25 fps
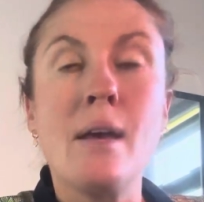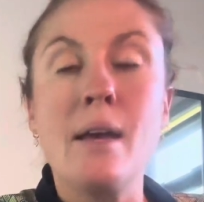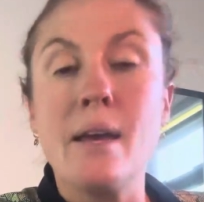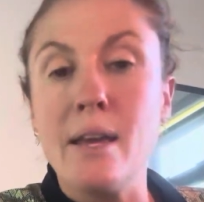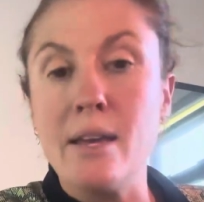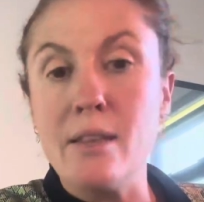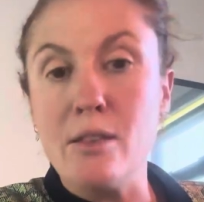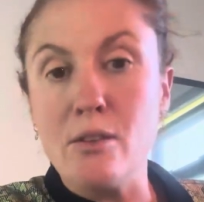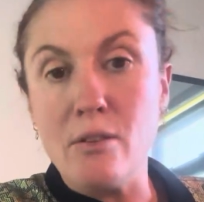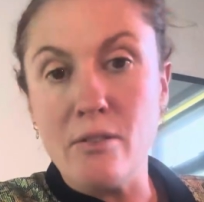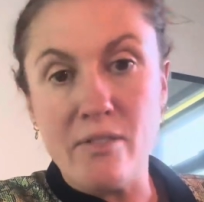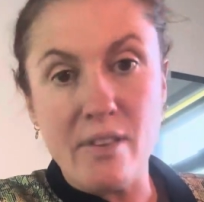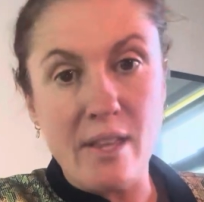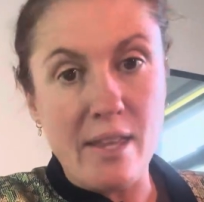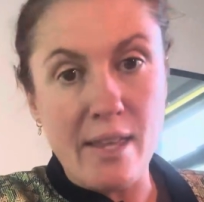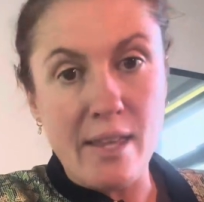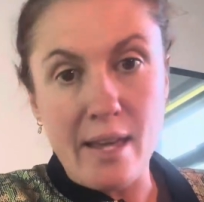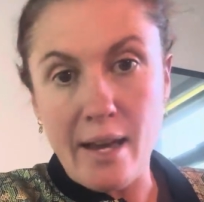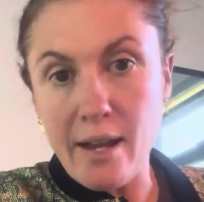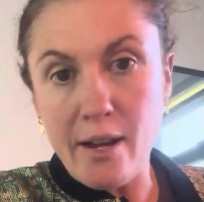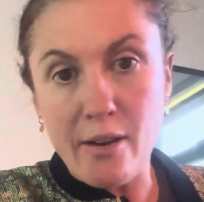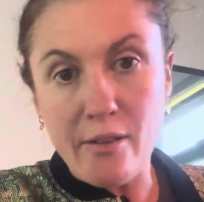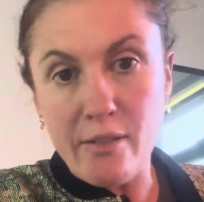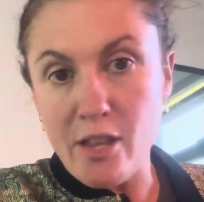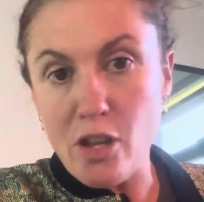either if they're
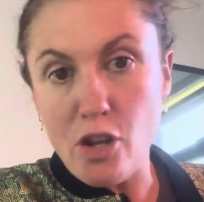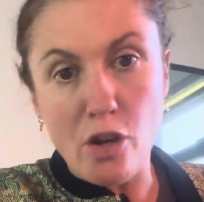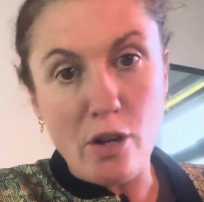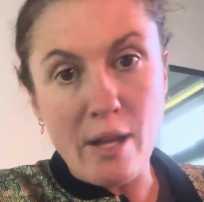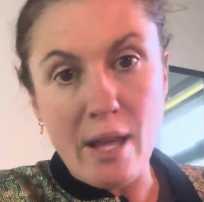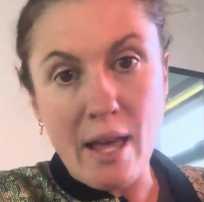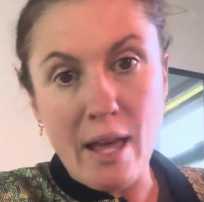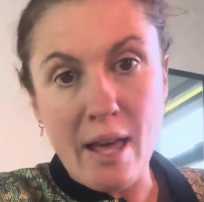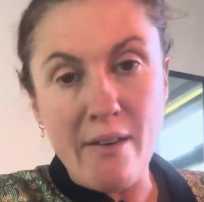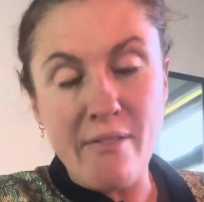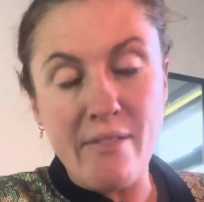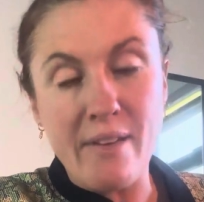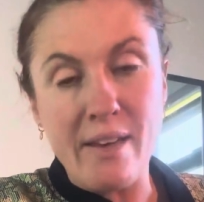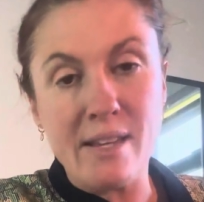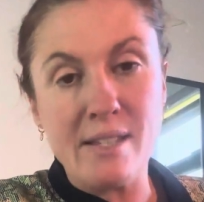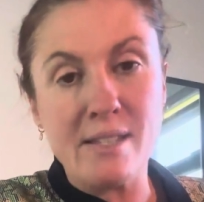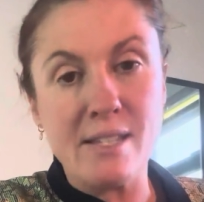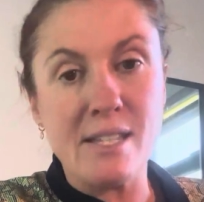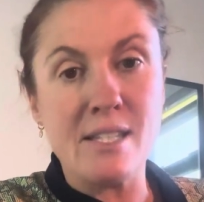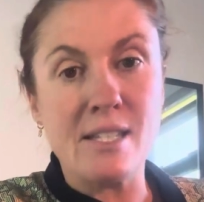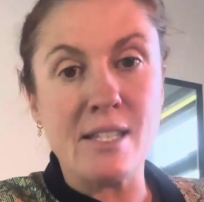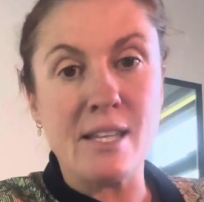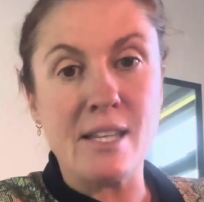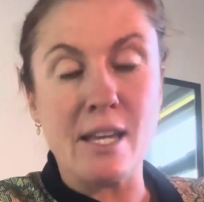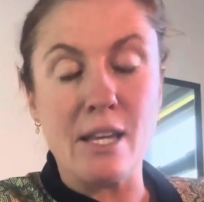younger and they don't have
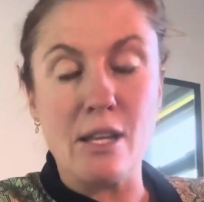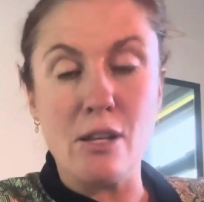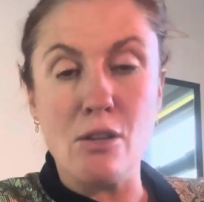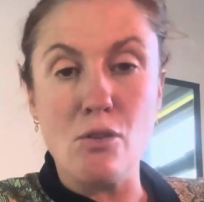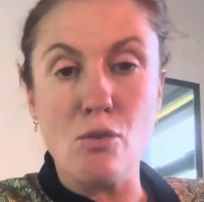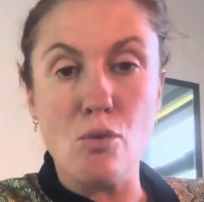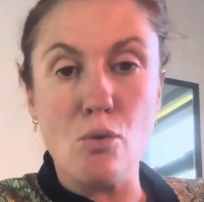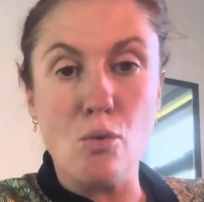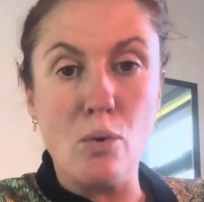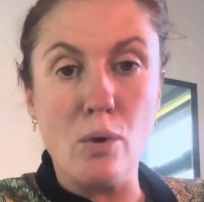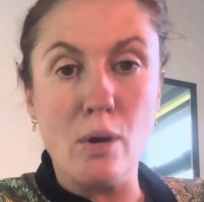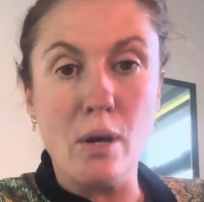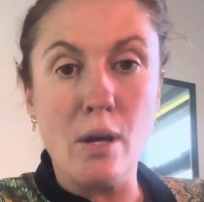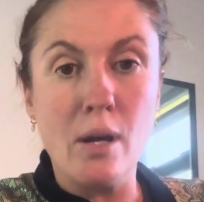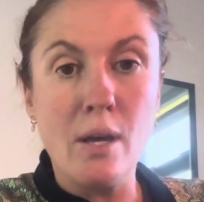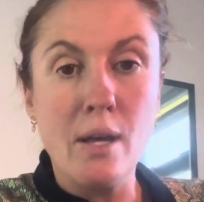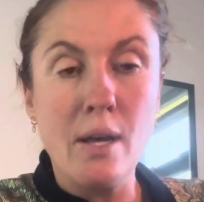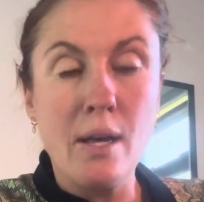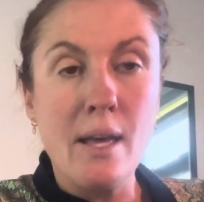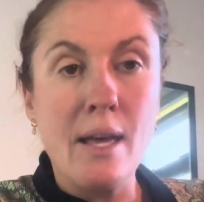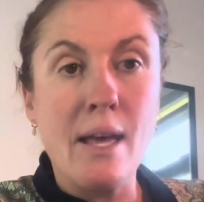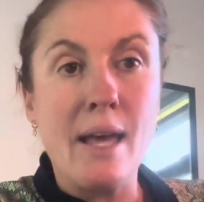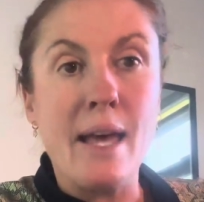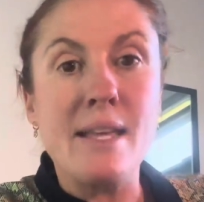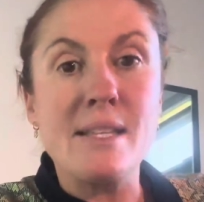excess skin, or
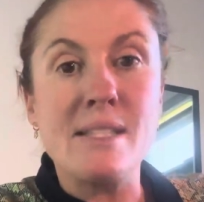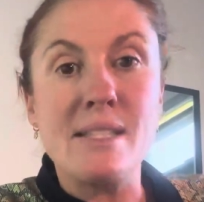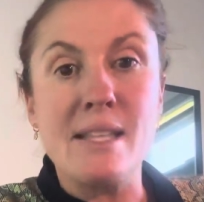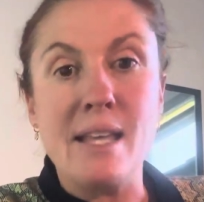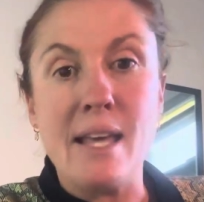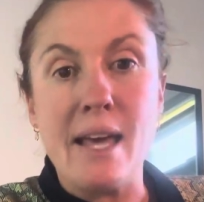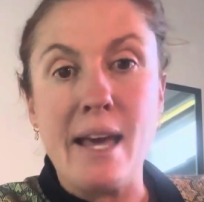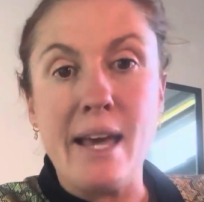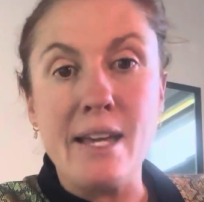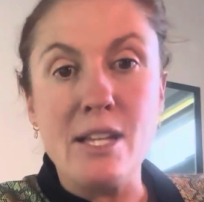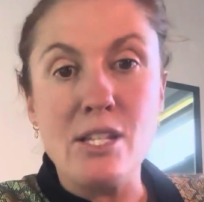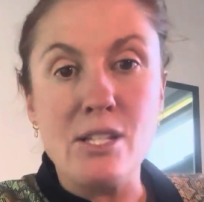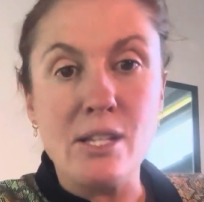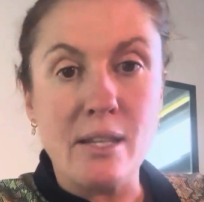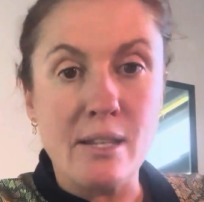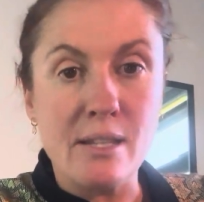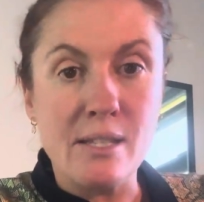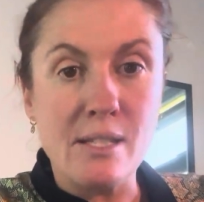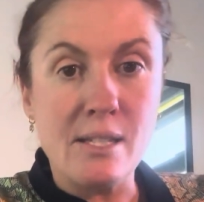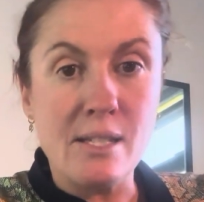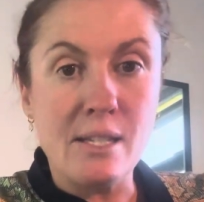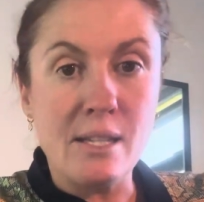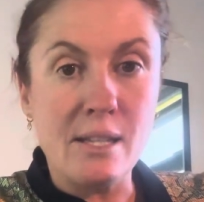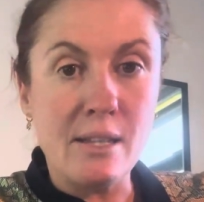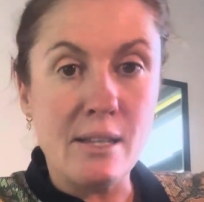as they're aging,
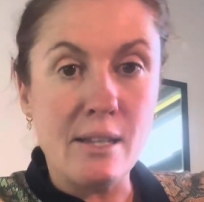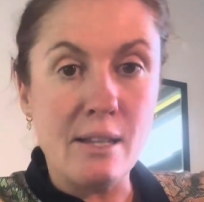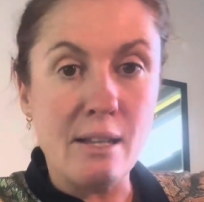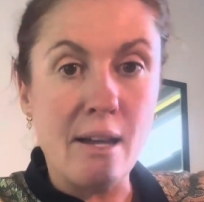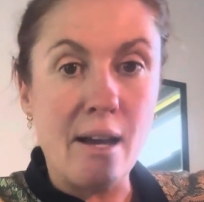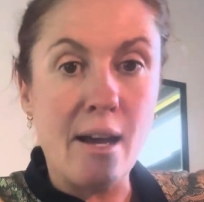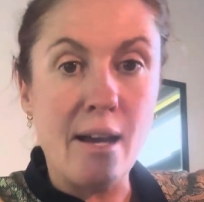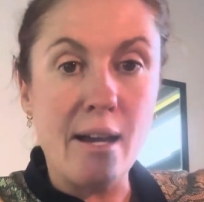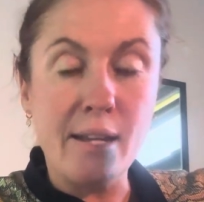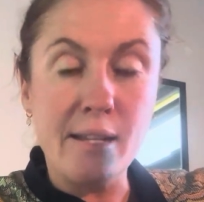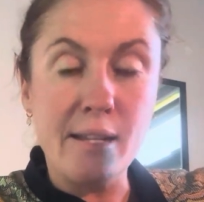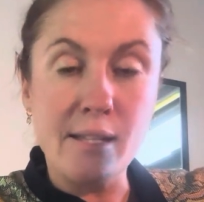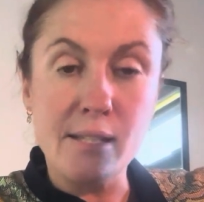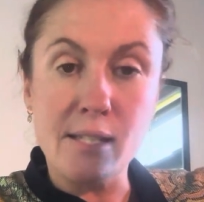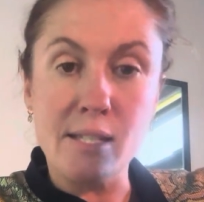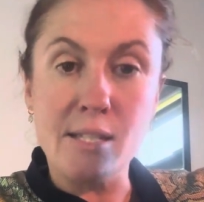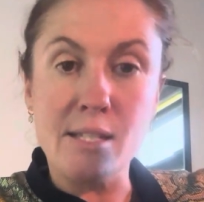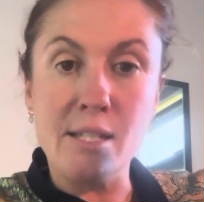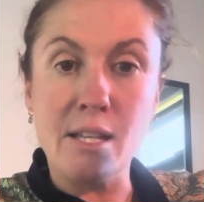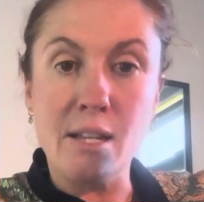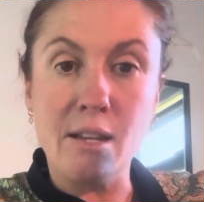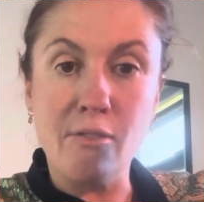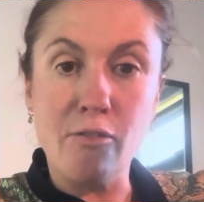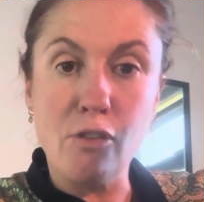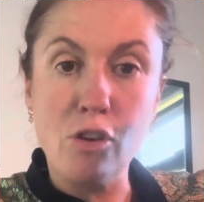the eyes are
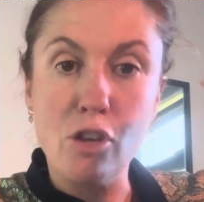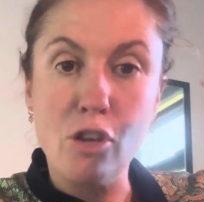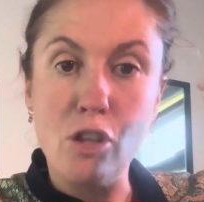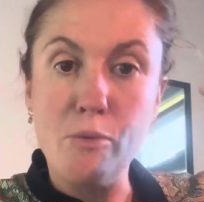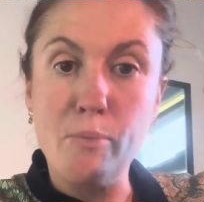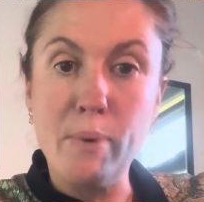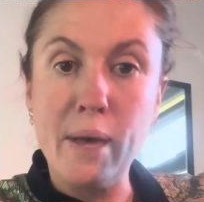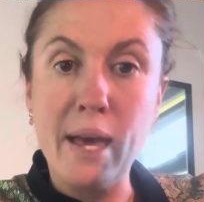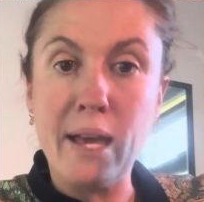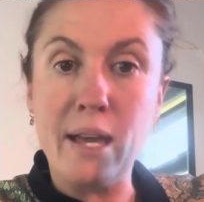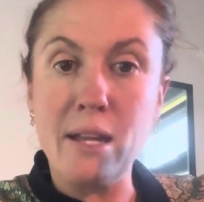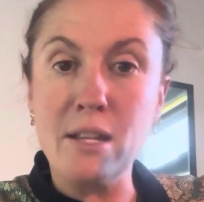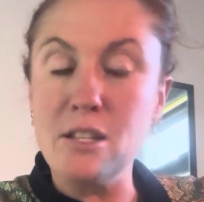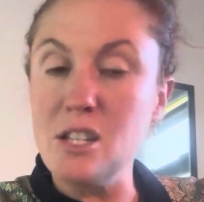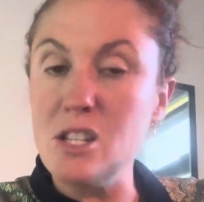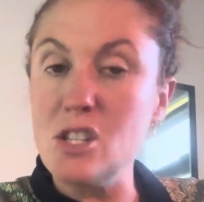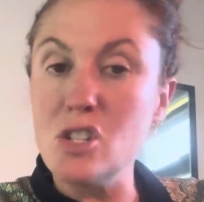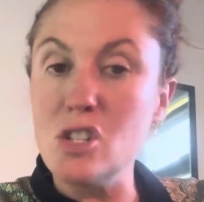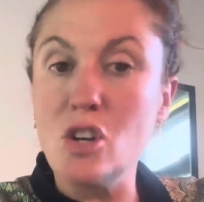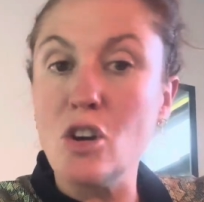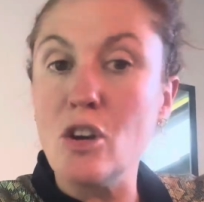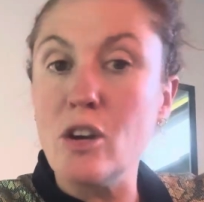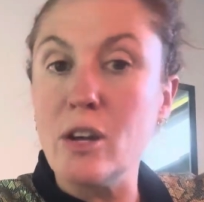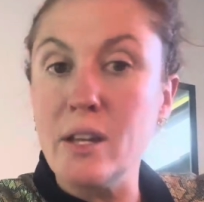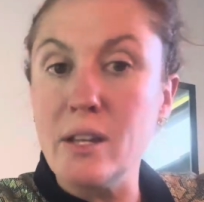sitting further back into the
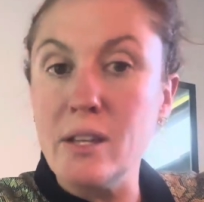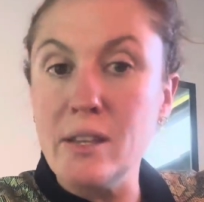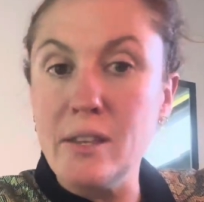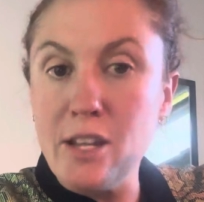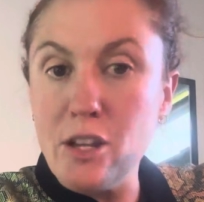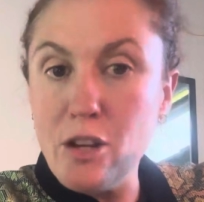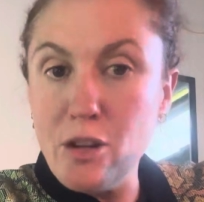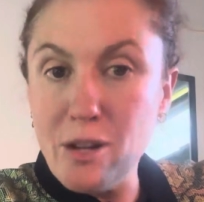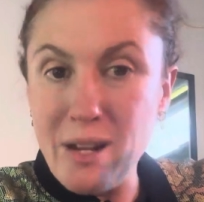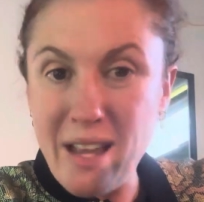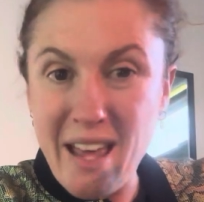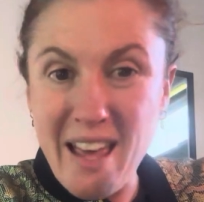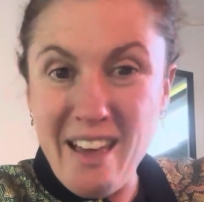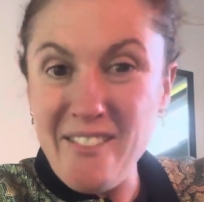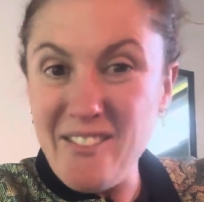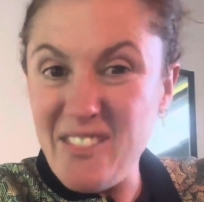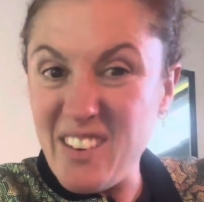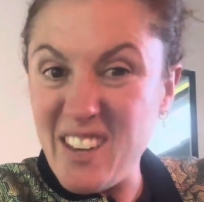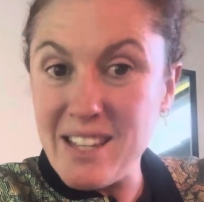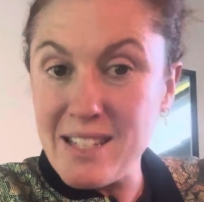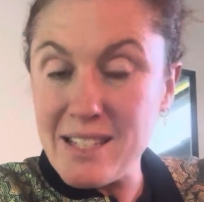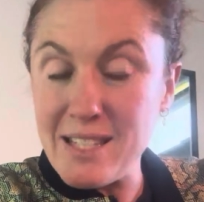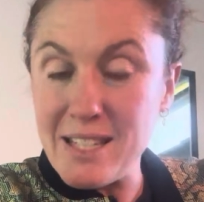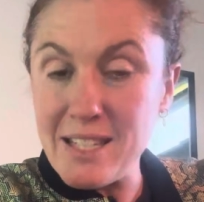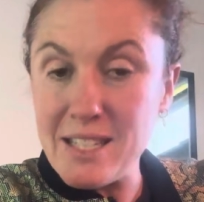socket and they don't have
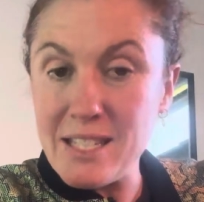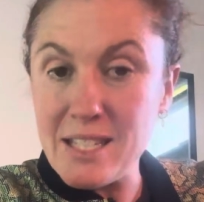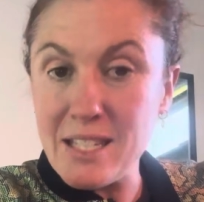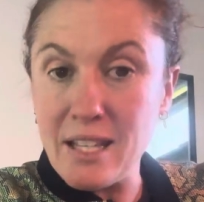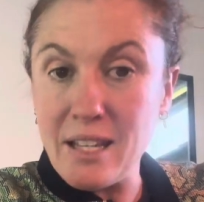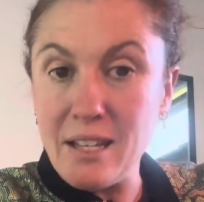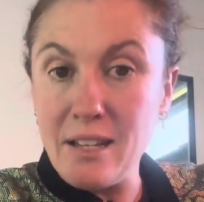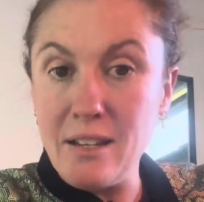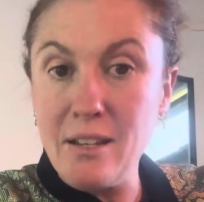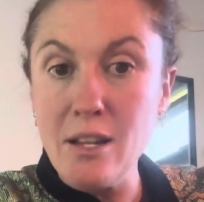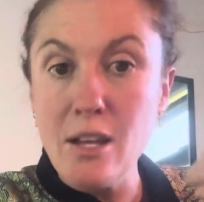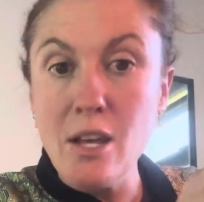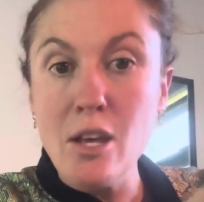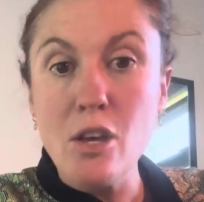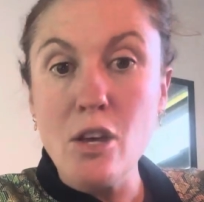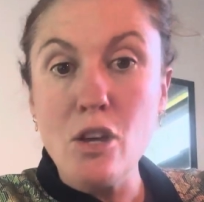excess skin,